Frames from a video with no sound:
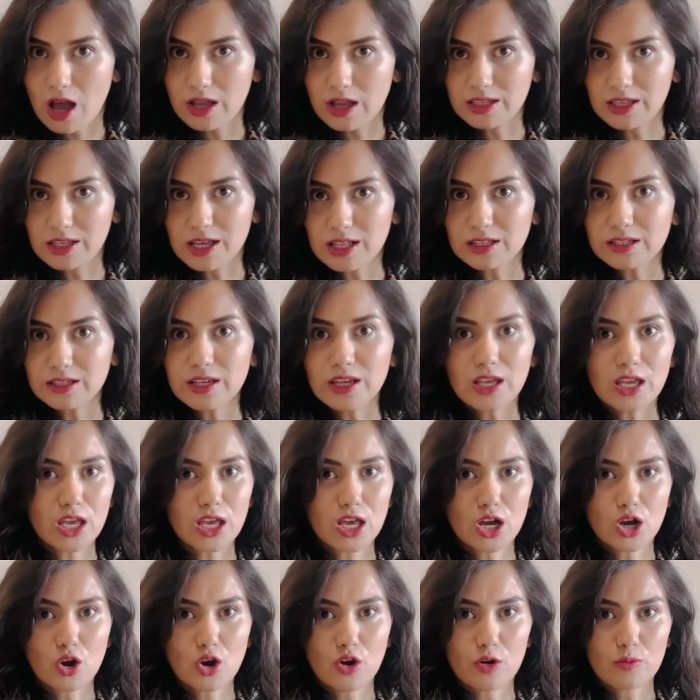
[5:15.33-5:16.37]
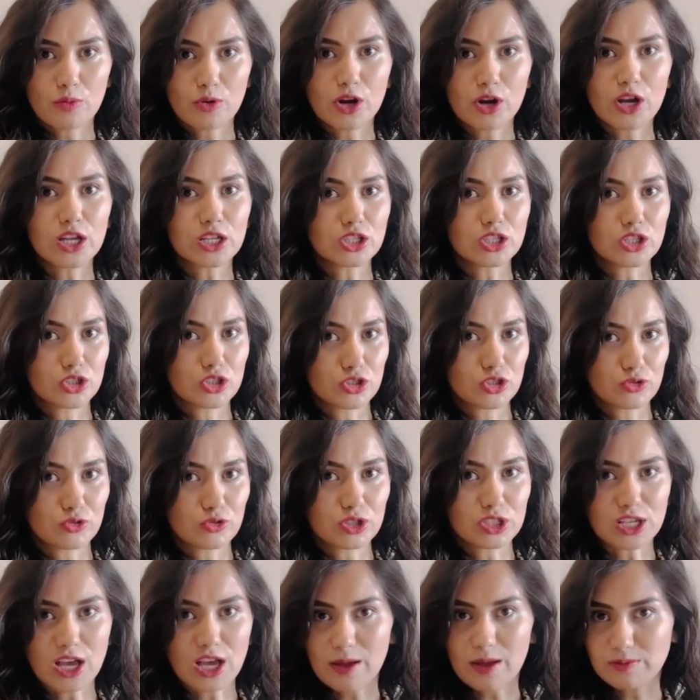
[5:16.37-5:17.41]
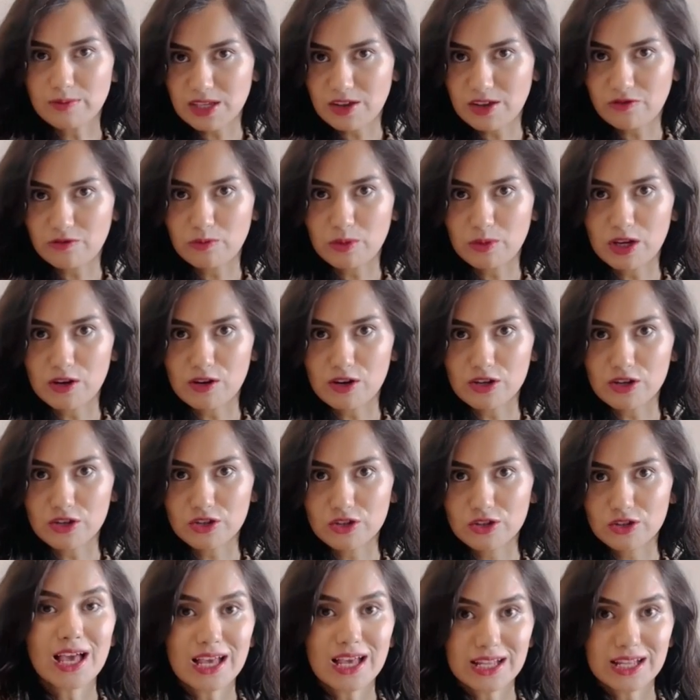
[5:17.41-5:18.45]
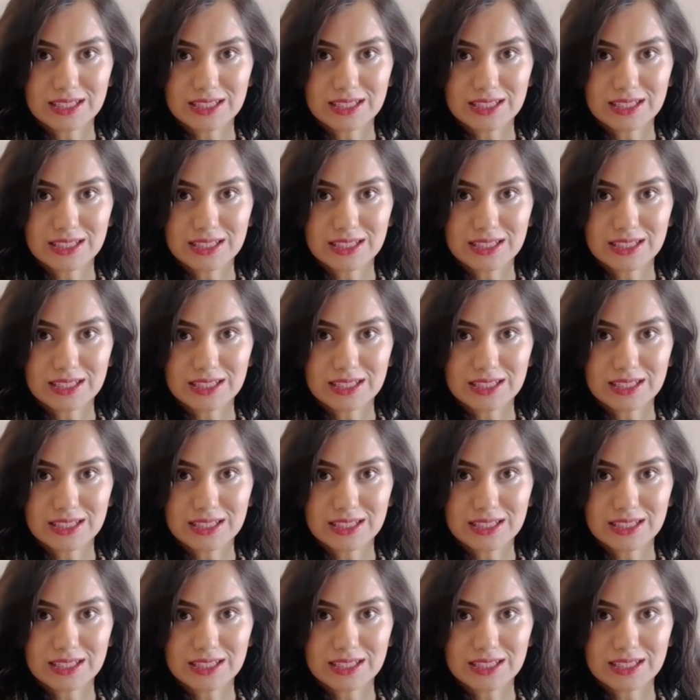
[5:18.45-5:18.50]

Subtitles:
Ideally, incorporate 2 types of mirrors,